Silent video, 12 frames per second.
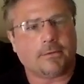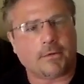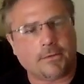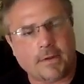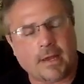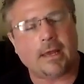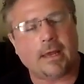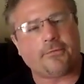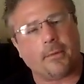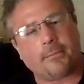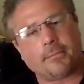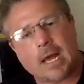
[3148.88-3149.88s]
Today
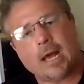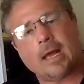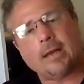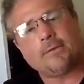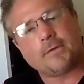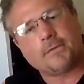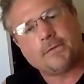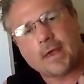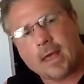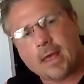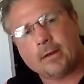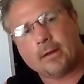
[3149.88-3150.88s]
from 9 to
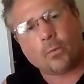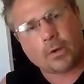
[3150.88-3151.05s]
10,